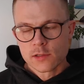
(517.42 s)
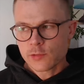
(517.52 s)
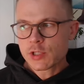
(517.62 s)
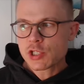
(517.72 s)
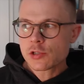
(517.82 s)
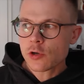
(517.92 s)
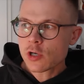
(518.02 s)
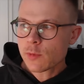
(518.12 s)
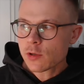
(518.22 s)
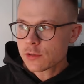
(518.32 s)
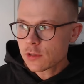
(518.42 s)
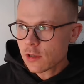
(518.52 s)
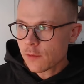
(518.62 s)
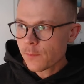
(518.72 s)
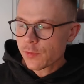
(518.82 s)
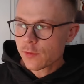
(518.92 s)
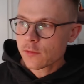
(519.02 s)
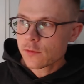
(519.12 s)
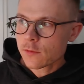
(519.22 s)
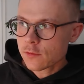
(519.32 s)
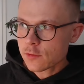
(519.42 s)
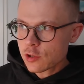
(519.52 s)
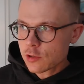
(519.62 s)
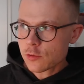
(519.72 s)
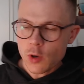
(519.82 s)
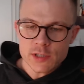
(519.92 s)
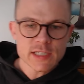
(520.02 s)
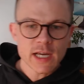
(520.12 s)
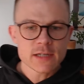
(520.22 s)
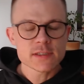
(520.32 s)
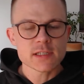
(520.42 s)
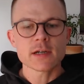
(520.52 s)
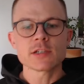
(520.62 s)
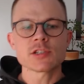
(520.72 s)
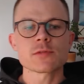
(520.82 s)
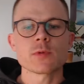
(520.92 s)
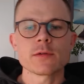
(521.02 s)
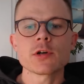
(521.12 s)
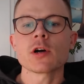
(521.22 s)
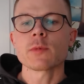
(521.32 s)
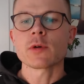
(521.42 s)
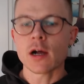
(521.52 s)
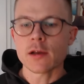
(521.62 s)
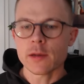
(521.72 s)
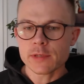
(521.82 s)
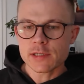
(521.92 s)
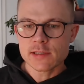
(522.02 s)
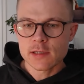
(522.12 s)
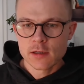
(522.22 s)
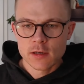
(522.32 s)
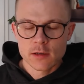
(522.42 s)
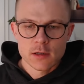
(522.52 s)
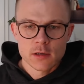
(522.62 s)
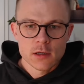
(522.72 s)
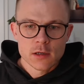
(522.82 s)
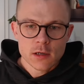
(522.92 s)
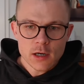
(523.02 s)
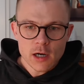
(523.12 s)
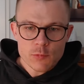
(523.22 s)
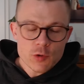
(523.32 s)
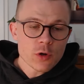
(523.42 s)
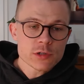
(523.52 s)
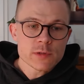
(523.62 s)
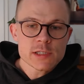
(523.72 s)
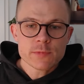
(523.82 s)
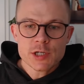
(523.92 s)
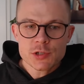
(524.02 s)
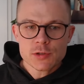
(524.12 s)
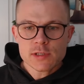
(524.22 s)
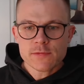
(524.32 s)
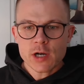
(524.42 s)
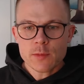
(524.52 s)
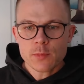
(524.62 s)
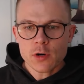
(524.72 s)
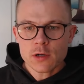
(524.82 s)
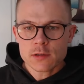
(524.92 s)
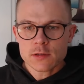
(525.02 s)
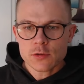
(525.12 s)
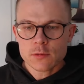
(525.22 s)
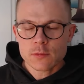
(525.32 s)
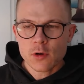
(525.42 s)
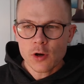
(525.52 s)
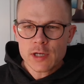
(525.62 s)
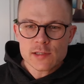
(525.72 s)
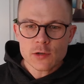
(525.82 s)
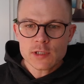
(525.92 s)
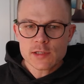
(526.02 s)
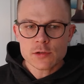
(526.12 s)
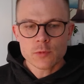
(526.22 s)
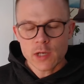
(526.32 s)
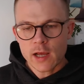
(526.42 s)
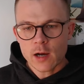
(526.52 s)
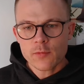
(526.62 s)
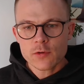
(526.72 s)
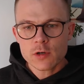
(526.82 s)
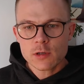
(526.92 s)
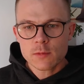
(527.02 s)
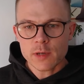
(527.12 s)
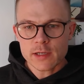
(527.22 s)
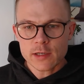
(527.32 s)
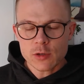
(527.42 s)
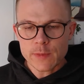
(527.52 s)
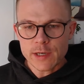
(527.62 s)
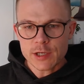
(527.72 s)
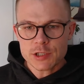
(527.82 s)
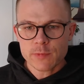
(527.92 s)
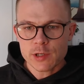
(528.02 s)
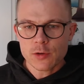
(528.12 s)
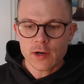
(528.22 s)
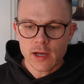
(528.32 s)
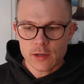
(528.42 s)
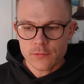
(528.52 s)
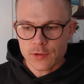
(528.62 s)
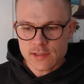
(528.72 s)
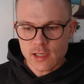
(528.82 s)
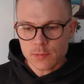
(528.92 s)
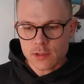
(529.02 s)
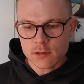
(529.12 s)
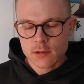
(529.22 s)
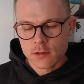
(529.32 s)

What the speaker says: So we just talk about the quantitative side, just when you talk about hard numbers. Reward to risk ratio is very important. On its own, it's not really helpful, but in combination, when you look at it, for example,